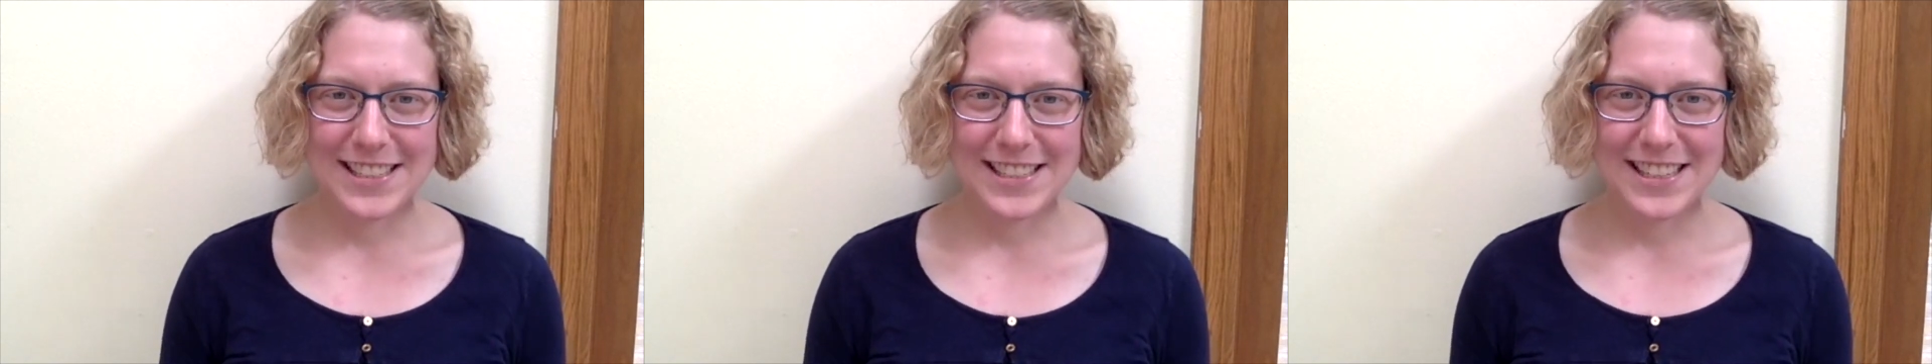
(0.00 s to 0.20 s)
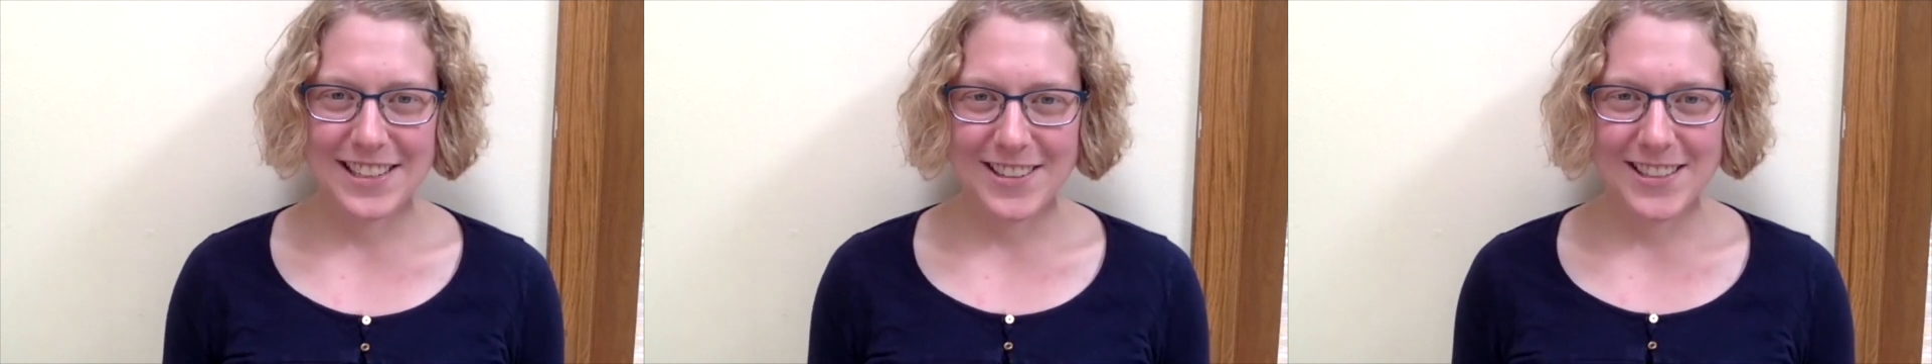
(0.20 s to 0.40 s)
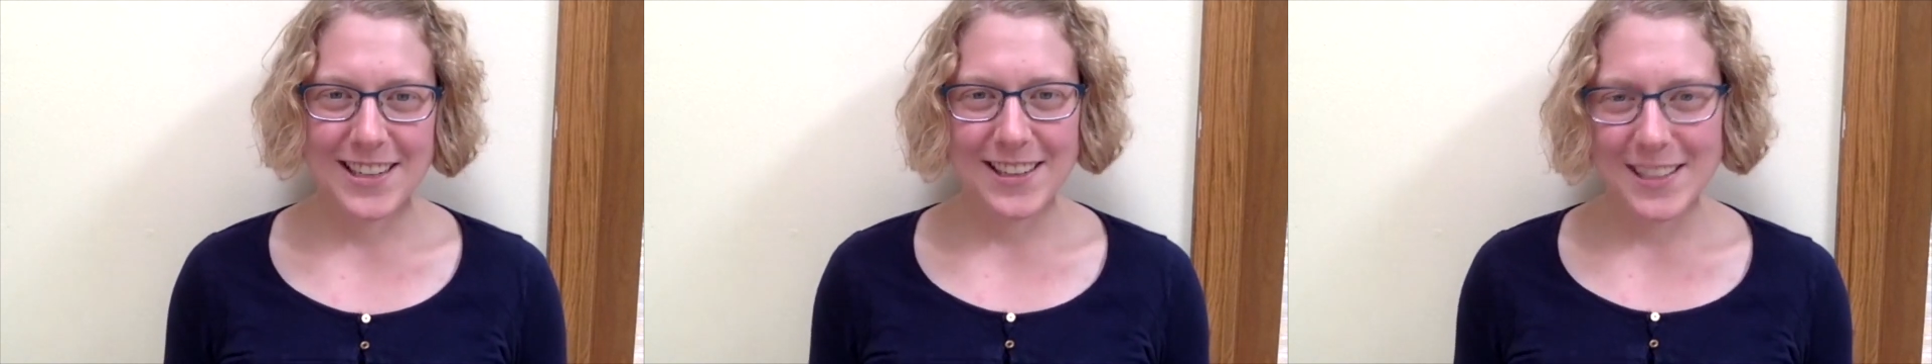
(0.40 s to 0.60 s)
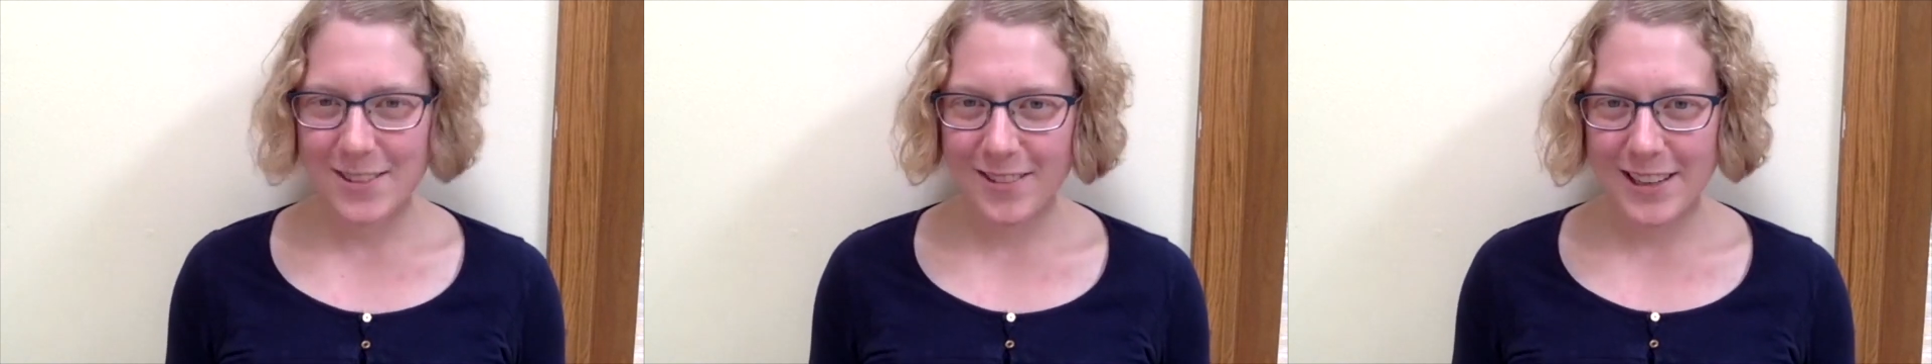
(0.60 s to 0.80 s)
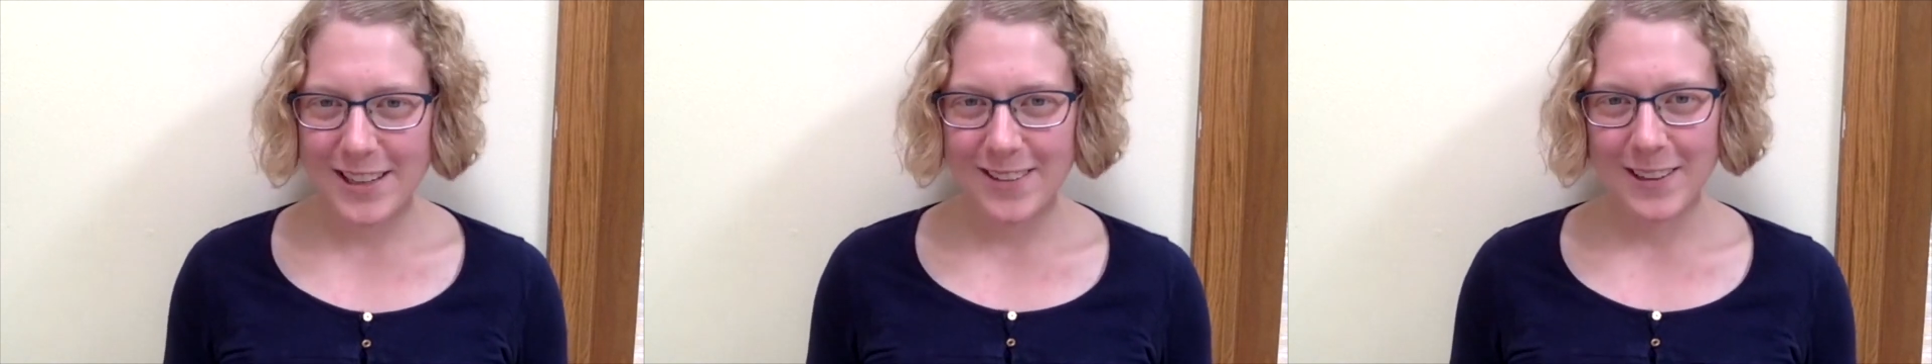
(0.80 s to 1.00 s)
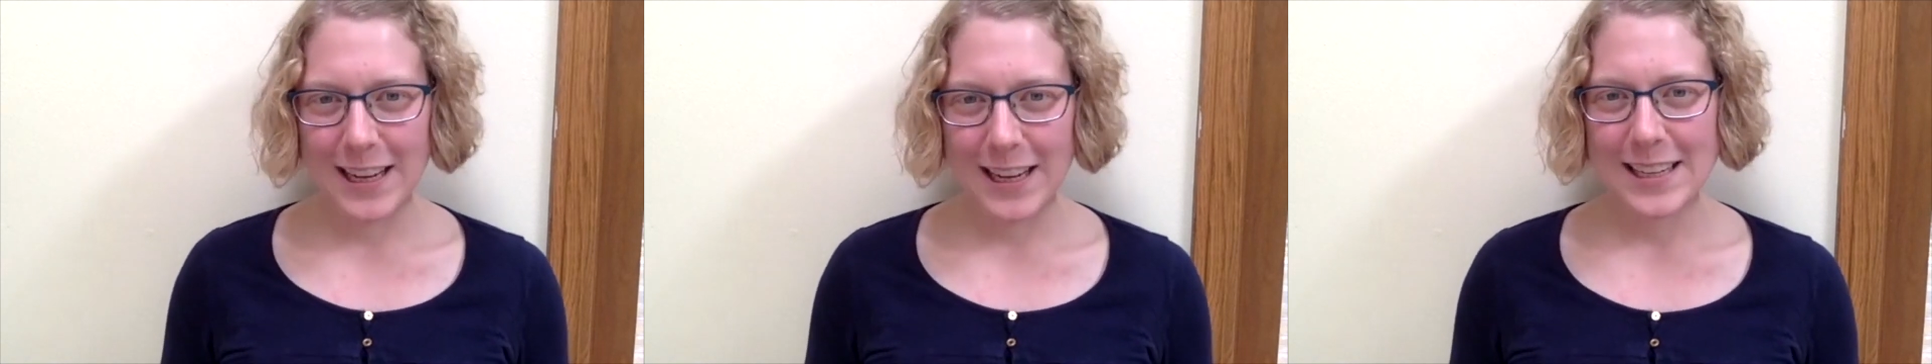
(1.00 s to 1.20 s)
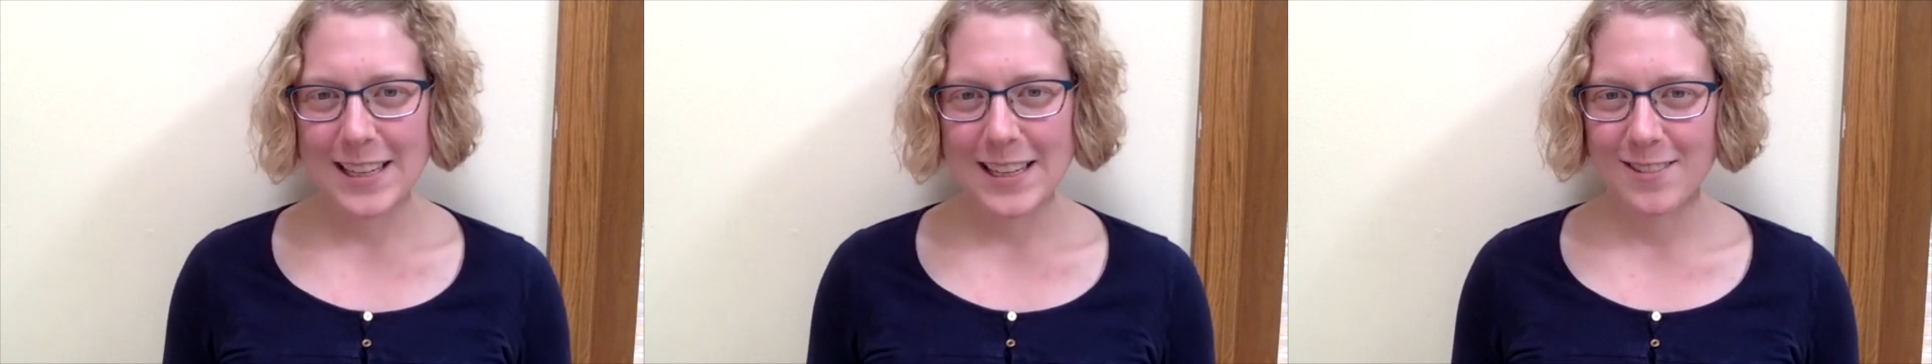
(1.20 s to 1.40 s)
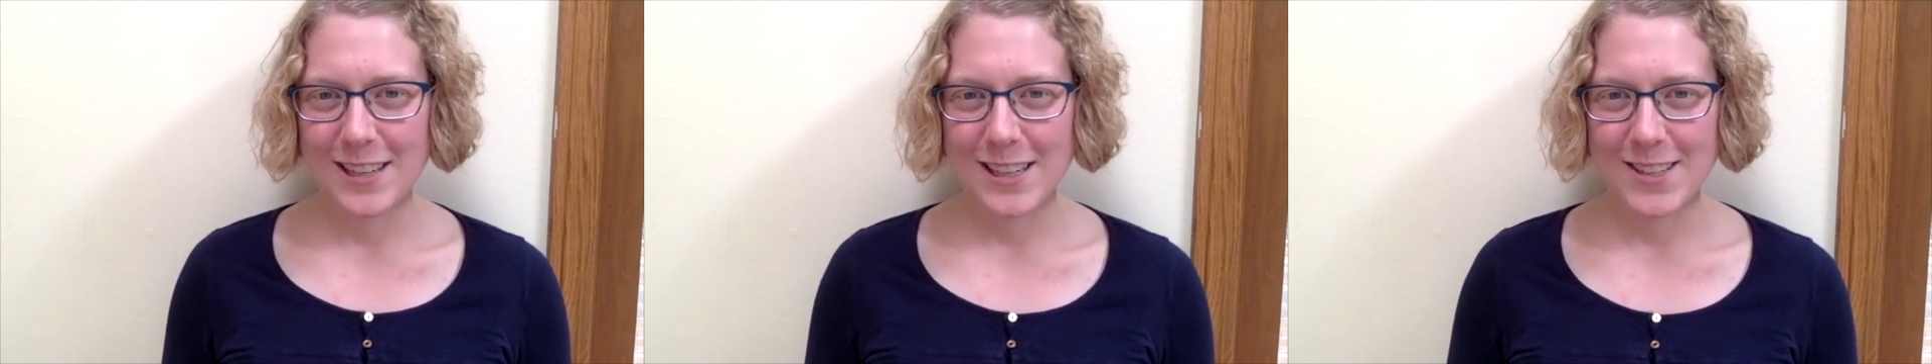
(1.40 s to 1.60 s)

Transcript: Can you tell us what you like and what